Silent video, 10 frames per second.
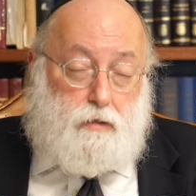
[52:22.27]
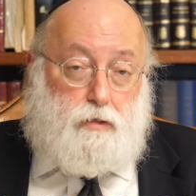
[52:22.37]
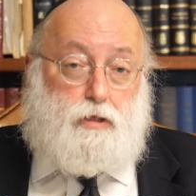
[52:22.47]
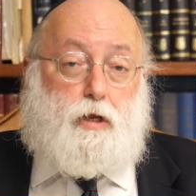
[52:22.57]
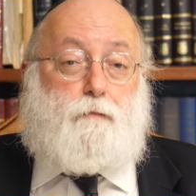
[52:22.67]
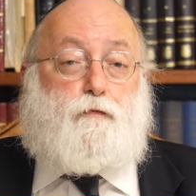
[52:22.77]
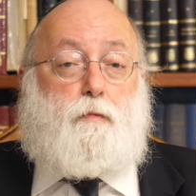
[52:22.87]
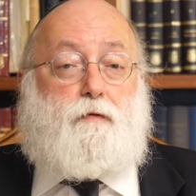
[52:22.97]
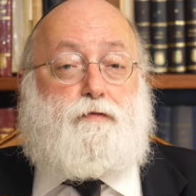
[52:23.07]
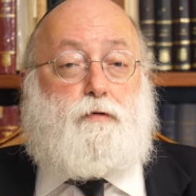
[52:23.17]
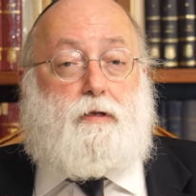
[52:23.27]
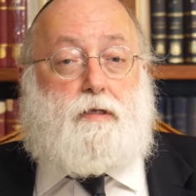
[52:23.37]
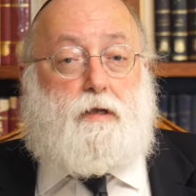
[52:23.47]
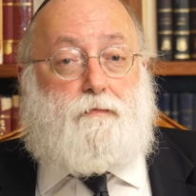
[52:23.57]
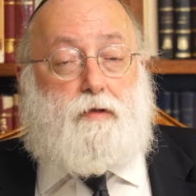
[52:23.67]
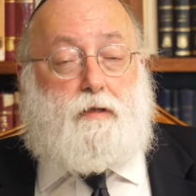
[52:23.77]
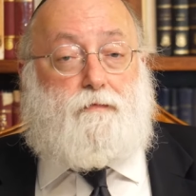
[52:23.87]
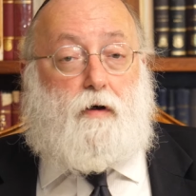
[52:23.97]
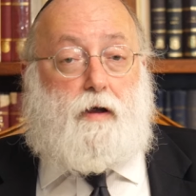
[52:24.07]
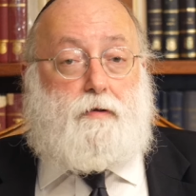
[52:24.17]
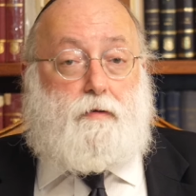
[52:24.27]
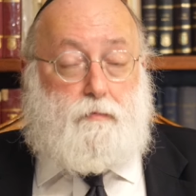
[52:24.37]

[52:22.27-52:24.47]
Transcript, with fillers: to some form of unity of the divine